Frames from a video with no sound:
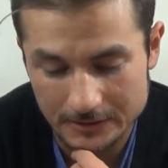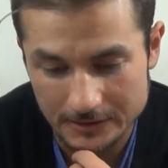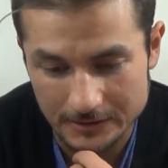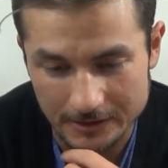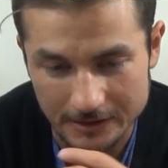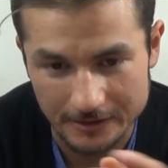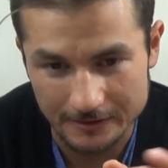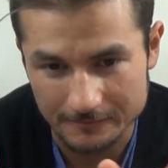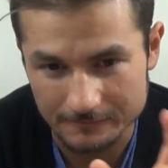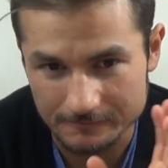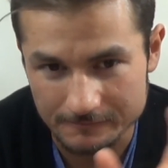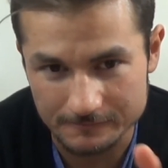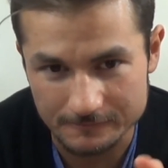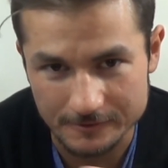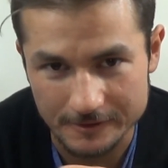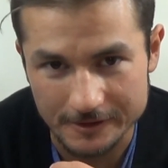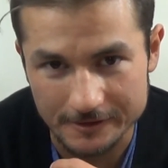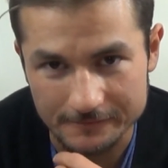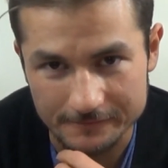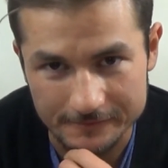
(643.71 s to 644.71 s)
and
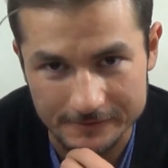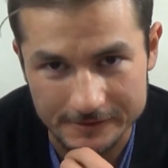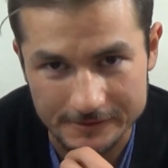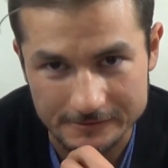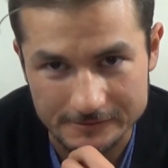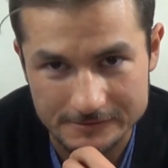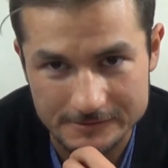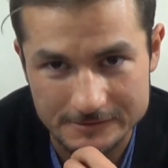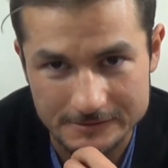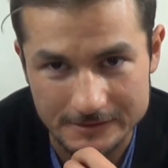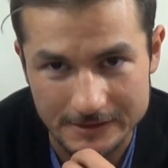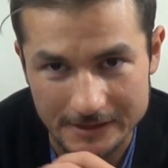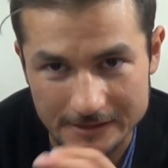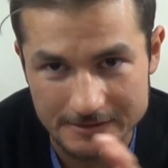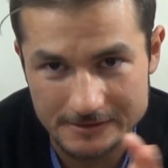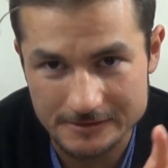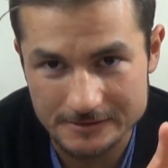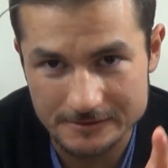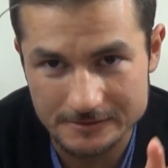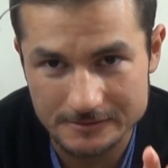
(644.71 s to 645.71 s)
whatever else
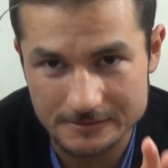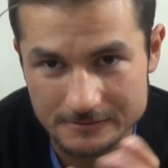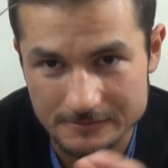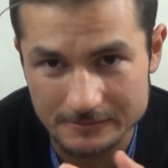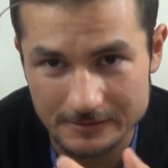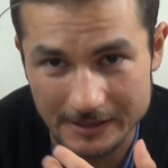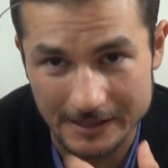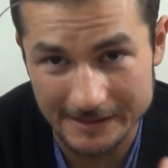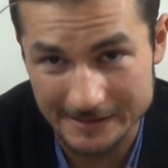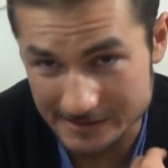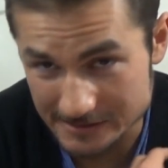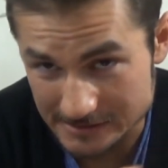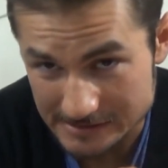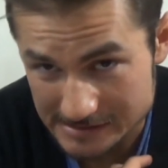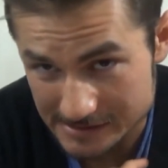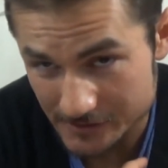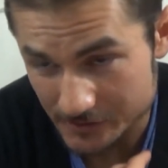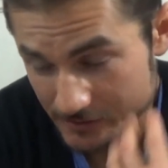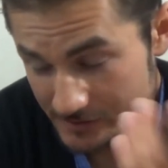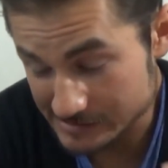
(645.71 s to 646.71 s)
that's I
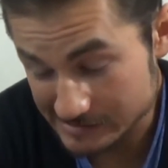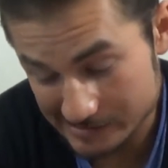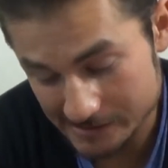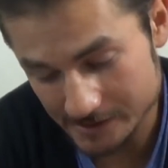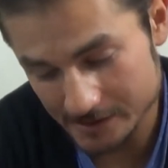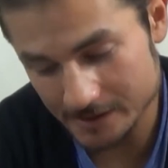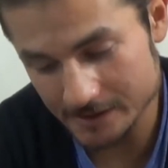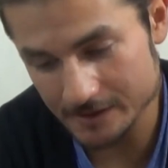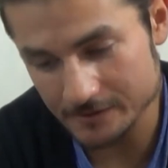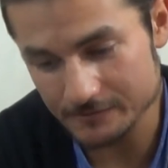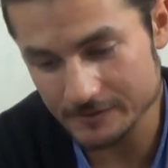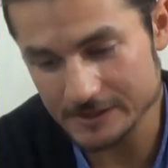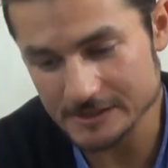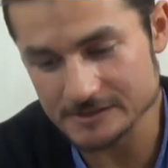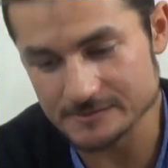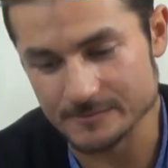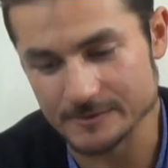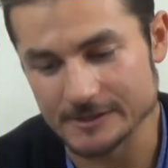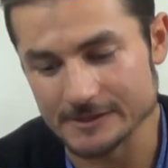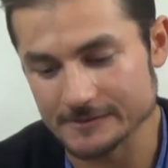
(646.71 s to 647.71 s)
consider clean
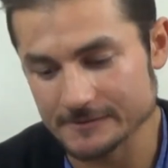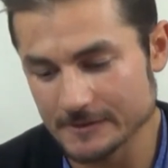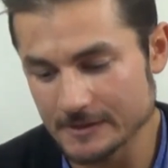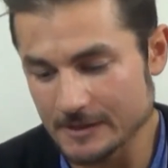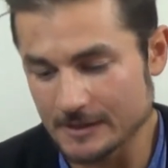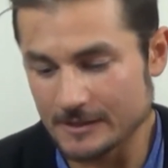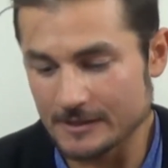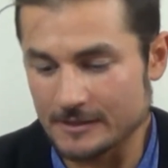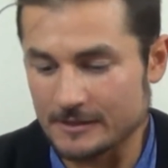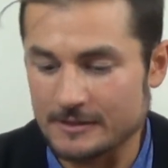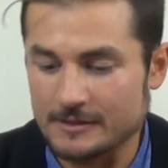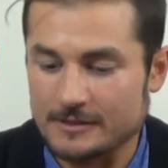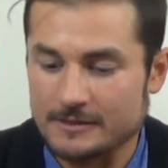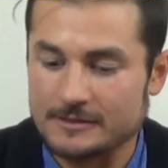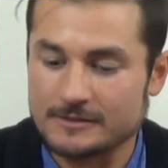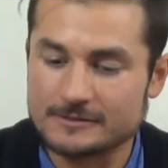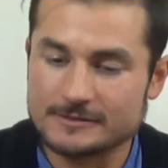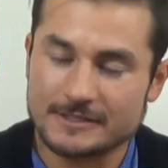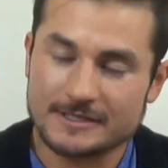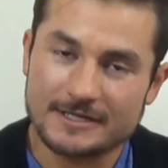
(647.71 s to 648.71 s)
anyways. But
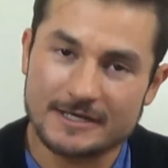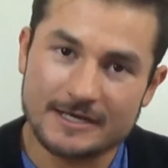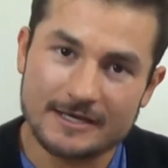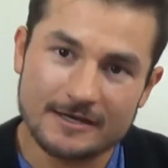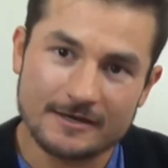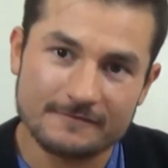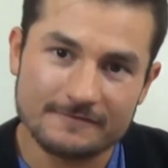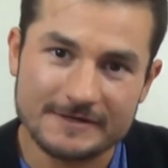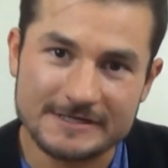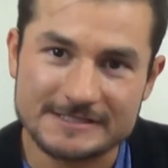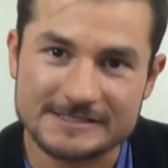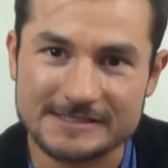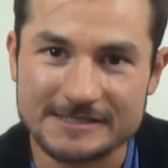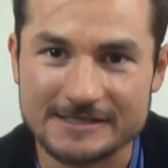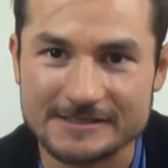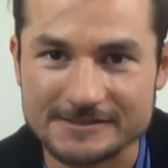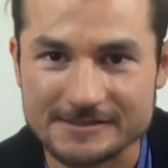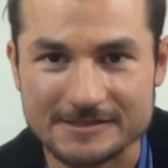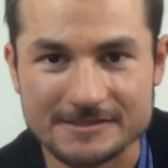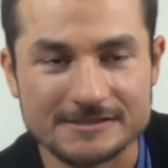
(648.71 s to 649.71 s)
today, obviously,
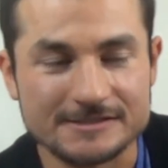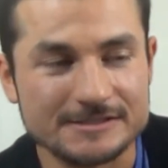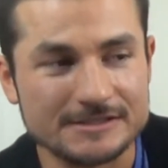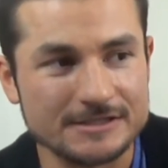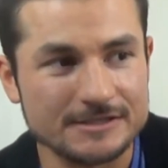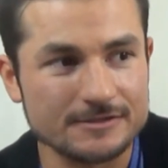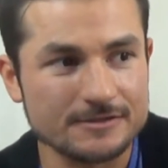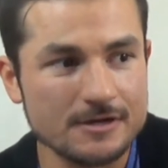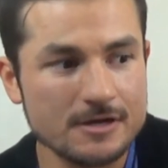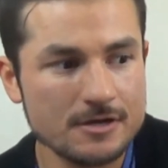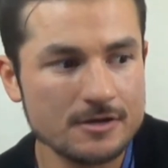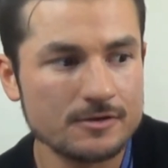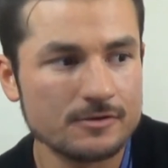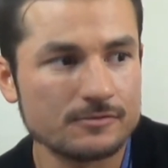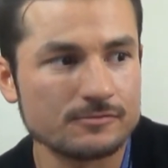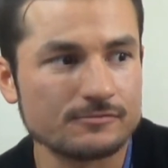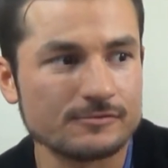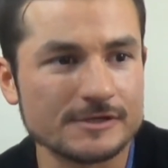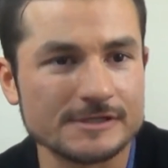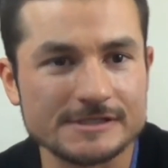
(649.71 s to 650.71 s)
as you can see,
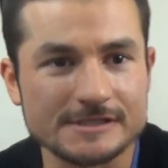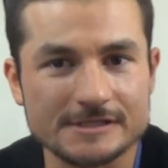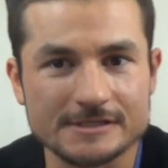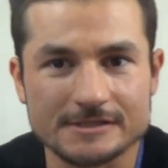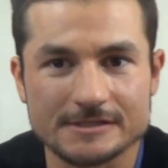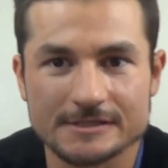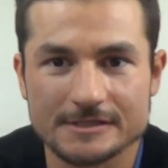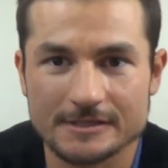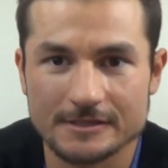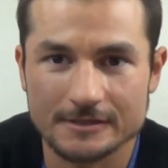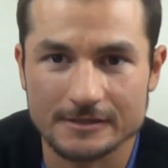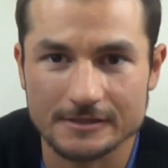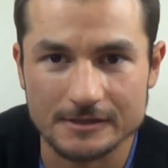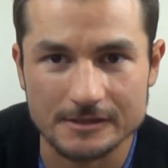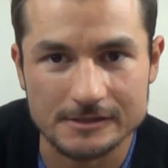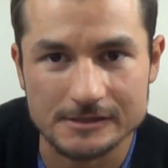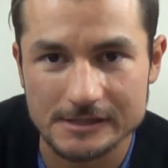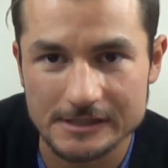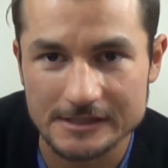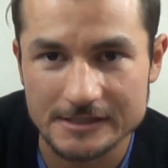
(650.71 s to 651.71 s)
wasn't the
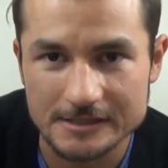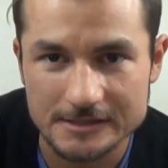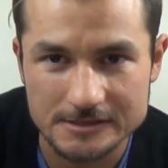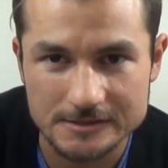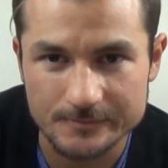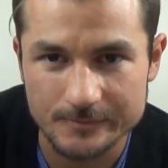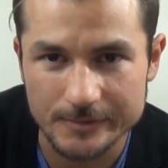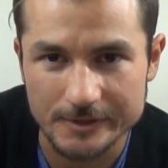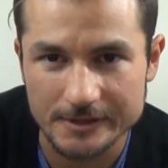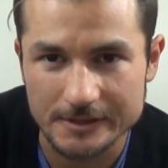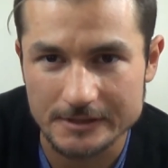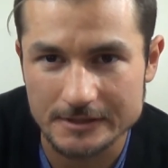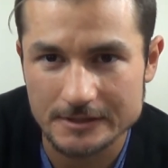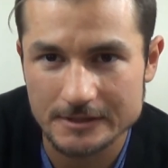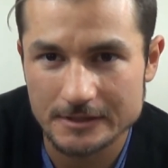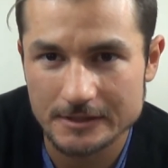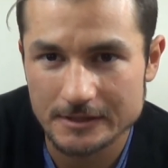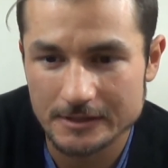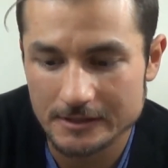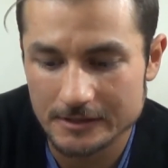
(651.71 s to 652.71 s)
cleanest, but
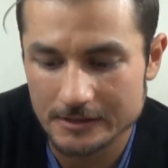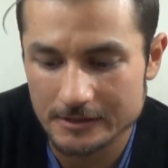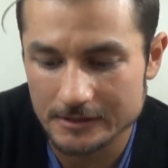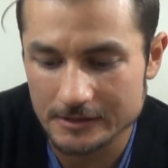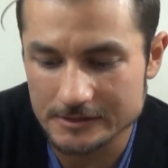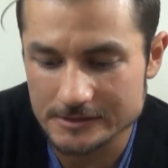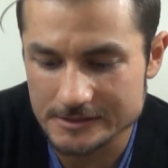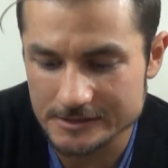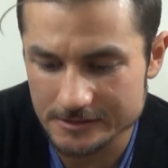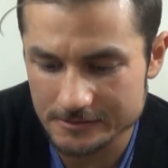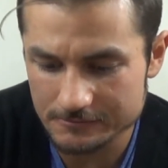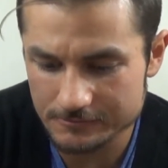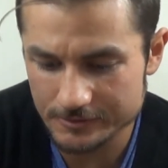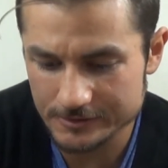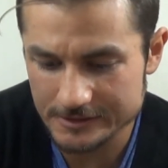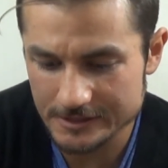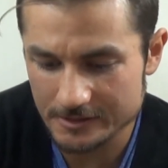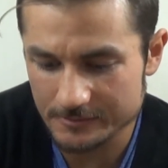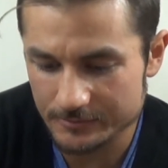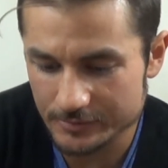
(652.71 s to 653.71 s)
it still
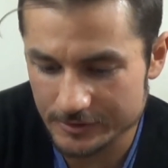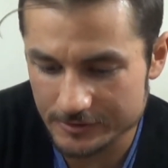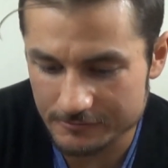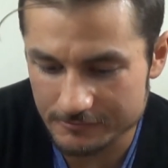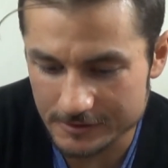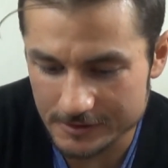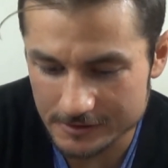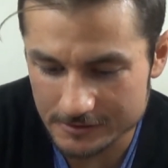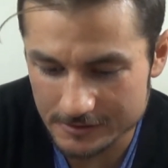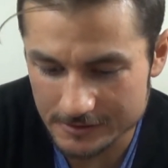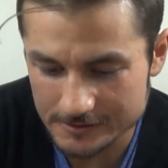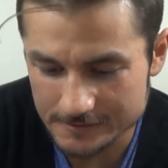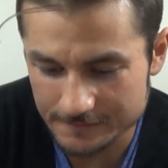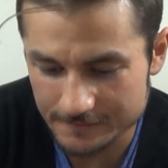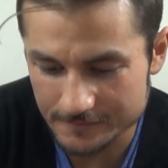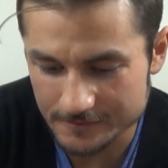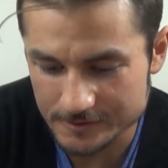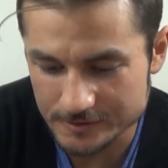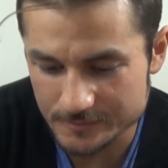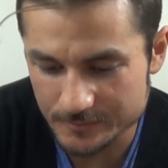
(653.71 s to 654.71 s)
worked out pretty well as
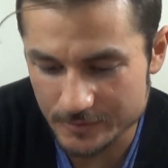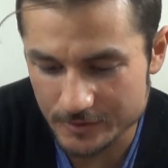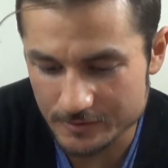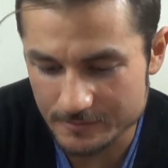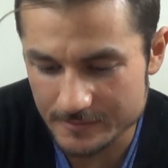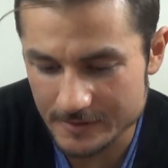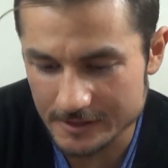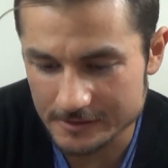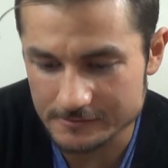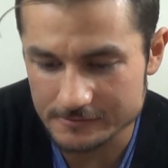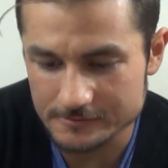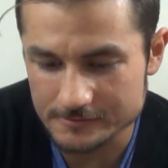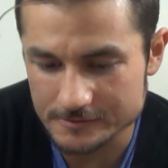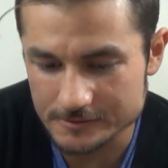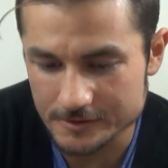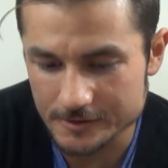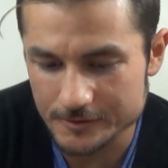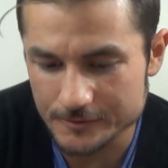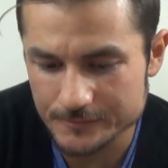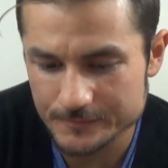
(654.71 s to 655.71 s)
far as pure macros
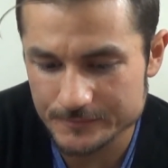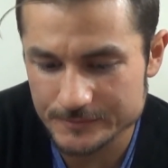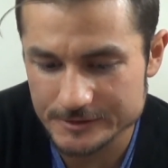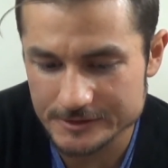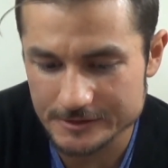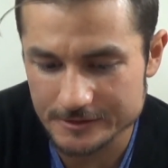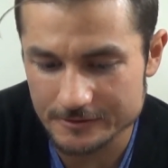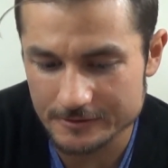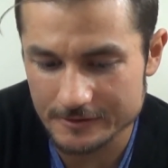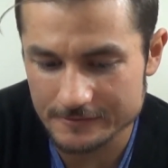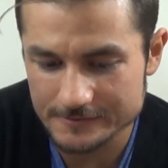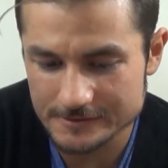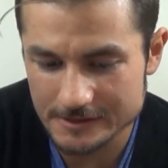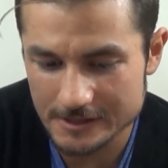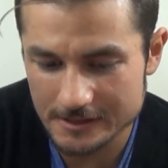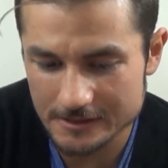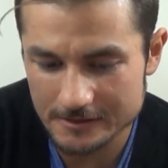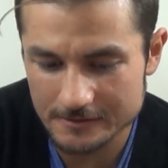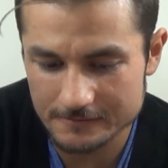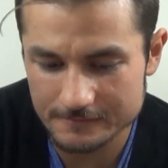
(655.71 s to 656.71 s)
go. So I was
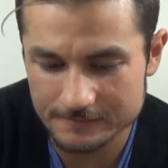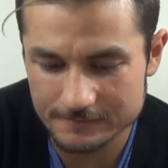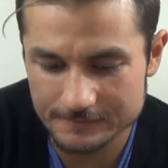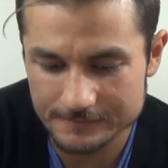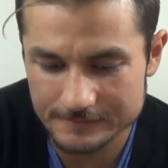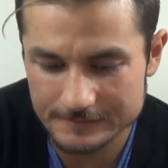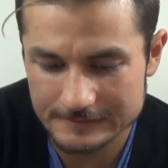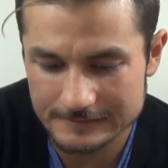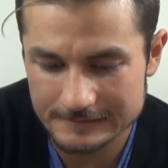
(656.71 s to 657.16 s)
kind of